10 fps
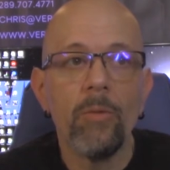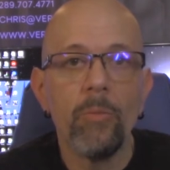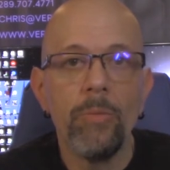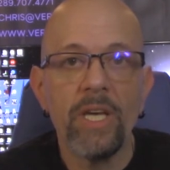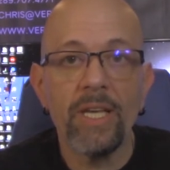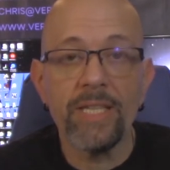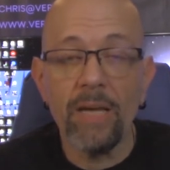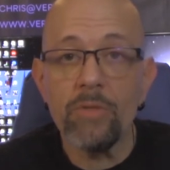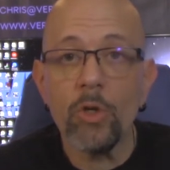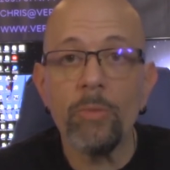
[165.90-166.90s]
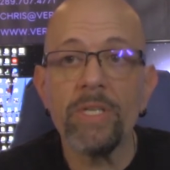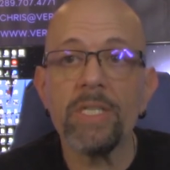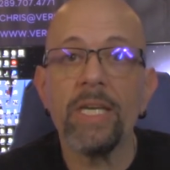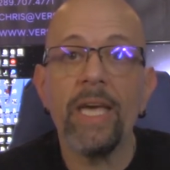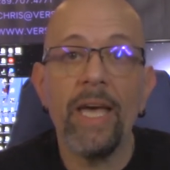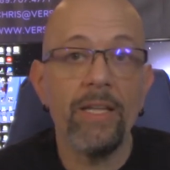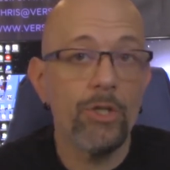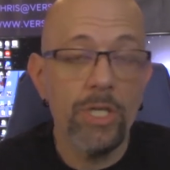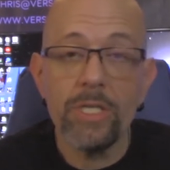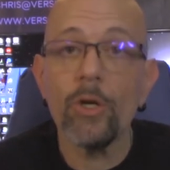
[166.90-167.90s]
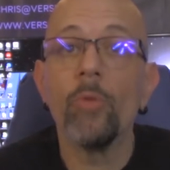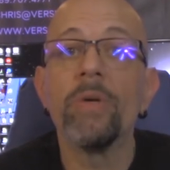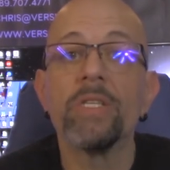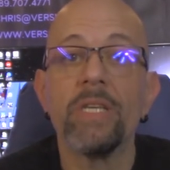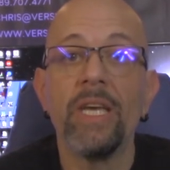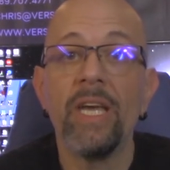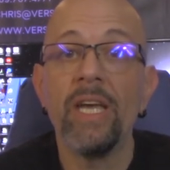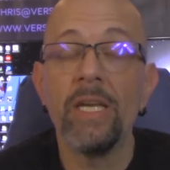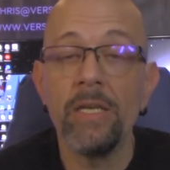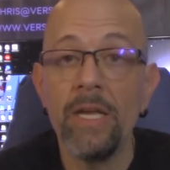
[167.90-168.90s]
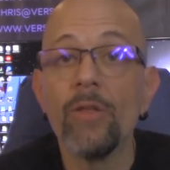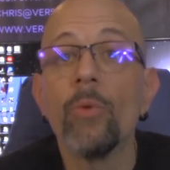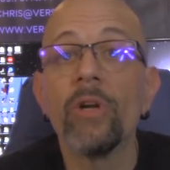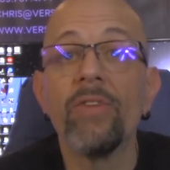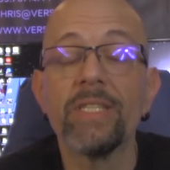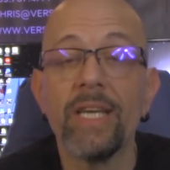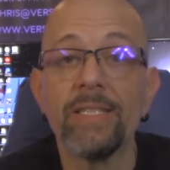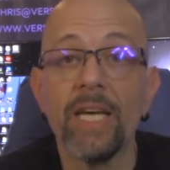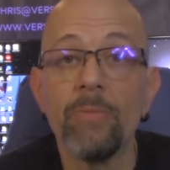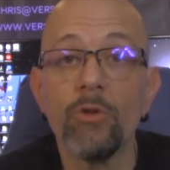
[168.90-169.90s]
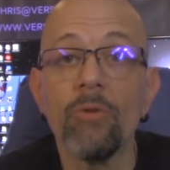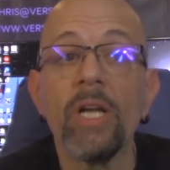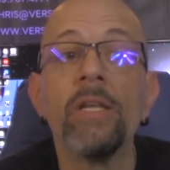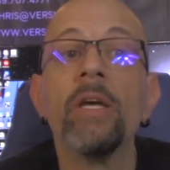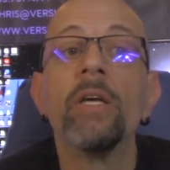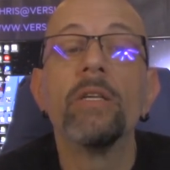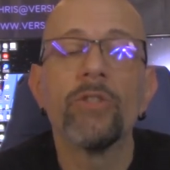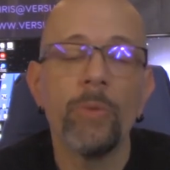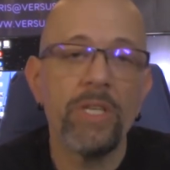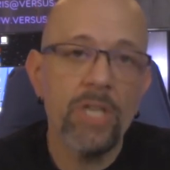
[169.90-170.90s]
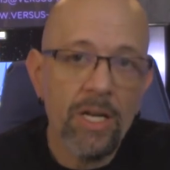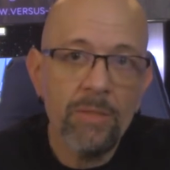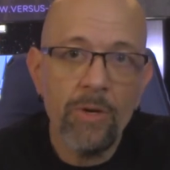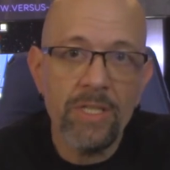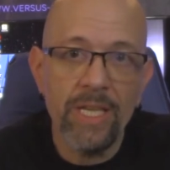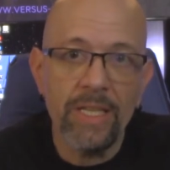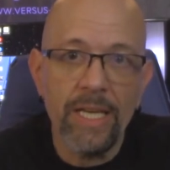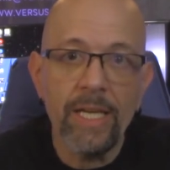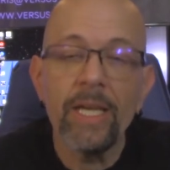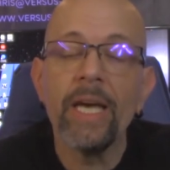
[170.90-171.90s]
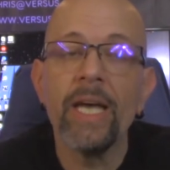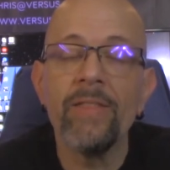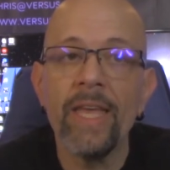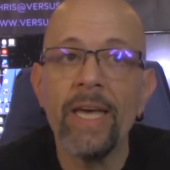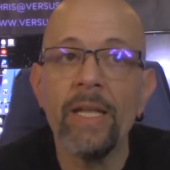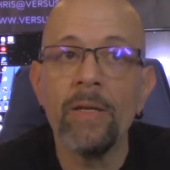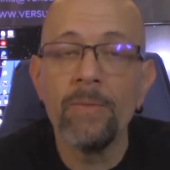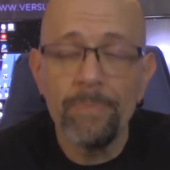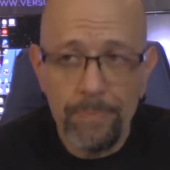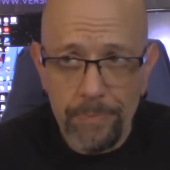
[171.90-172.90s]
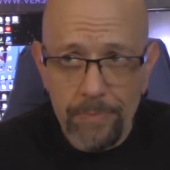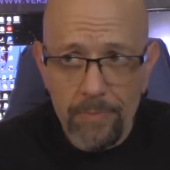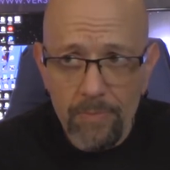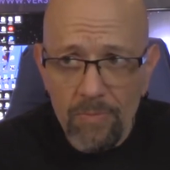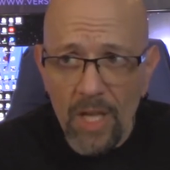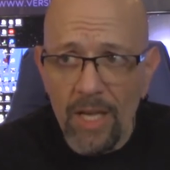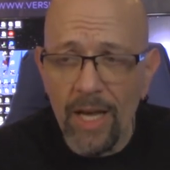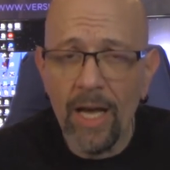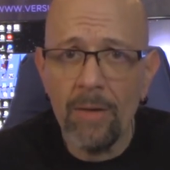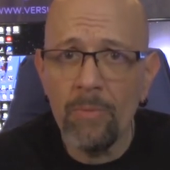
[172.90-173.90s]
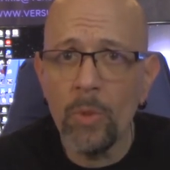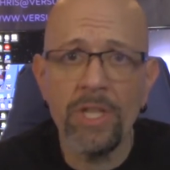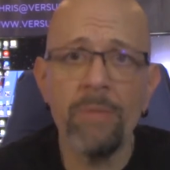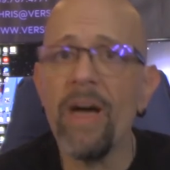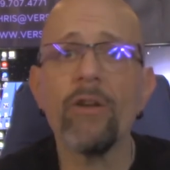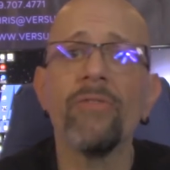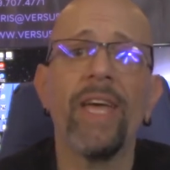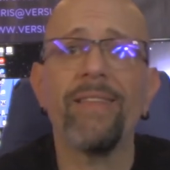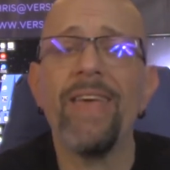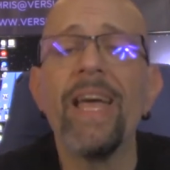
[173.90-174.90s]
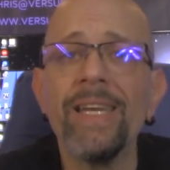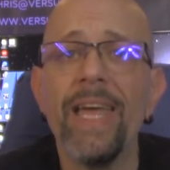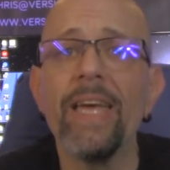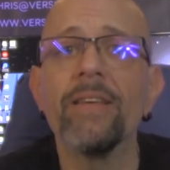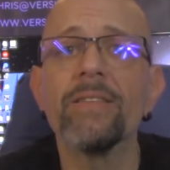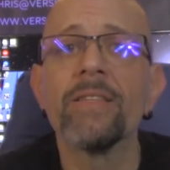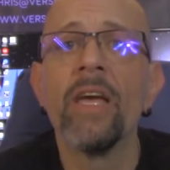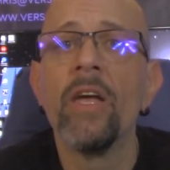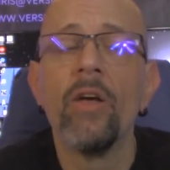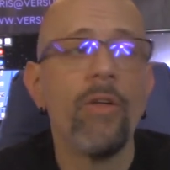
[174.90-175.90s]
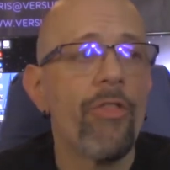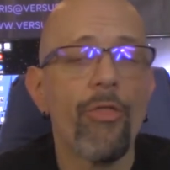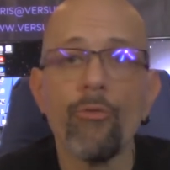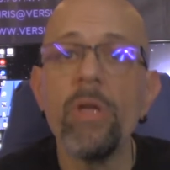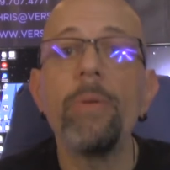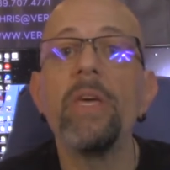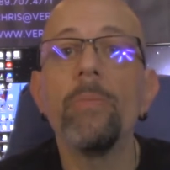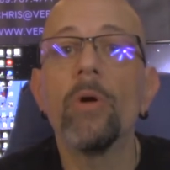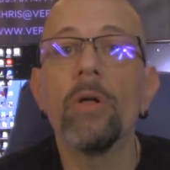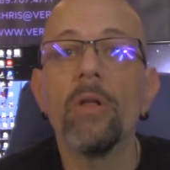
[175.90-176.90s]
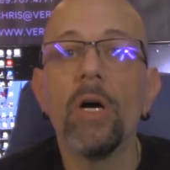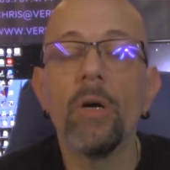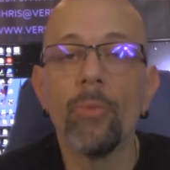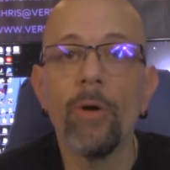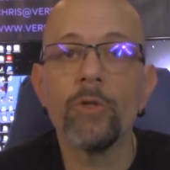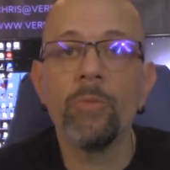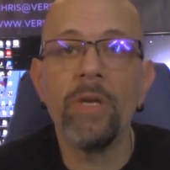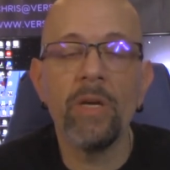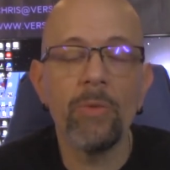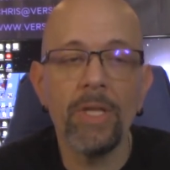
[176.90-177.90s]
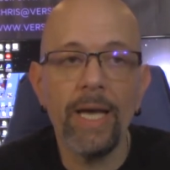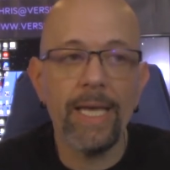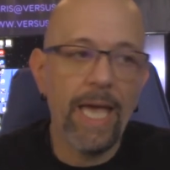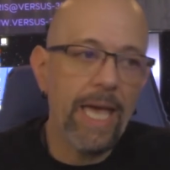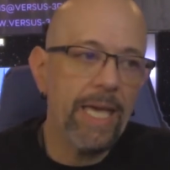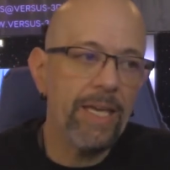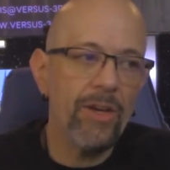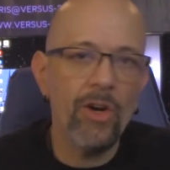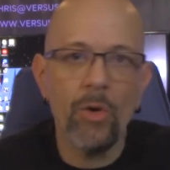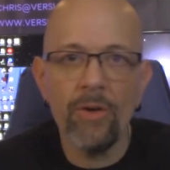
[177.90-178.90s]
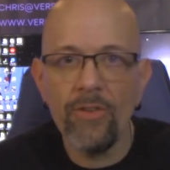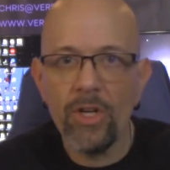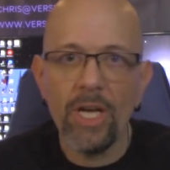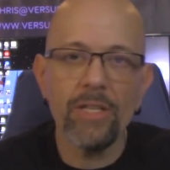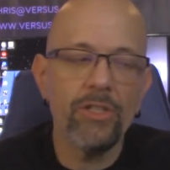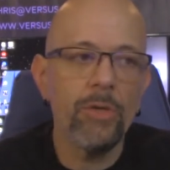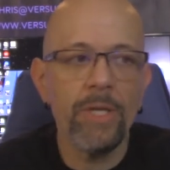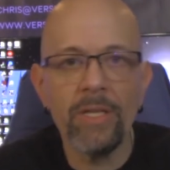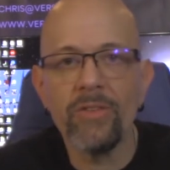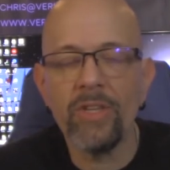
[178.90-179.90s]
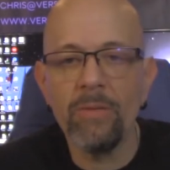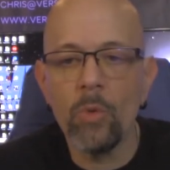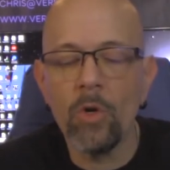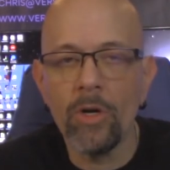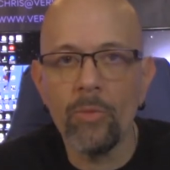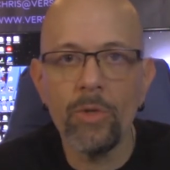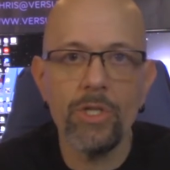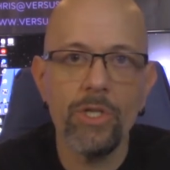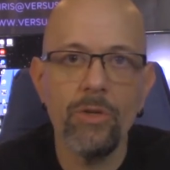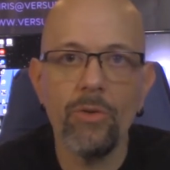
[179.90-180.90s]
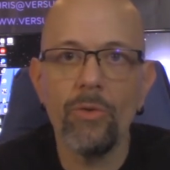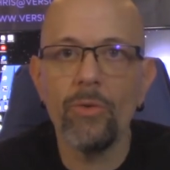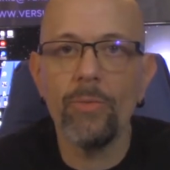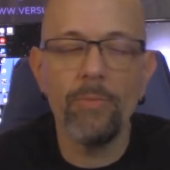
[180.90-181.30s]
because I'm so busy and she's so busy, neither one of us had time to run. So we had talked about selling it. And then within a matter of like 10 days, three people approached me and were like, hey, you know, if you're not doing this anymore, would you